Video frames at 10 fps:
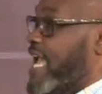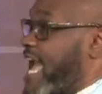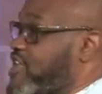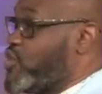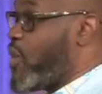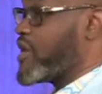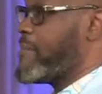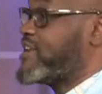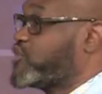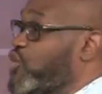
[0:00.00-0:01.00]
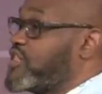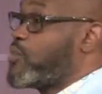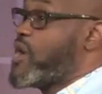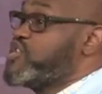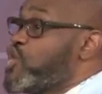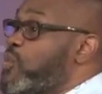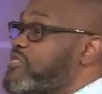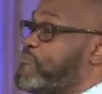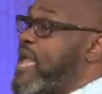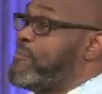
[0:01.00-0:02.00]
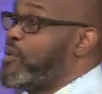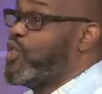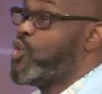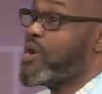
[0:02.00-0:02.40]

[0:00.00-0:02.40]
And you want to make sure that when you're with people who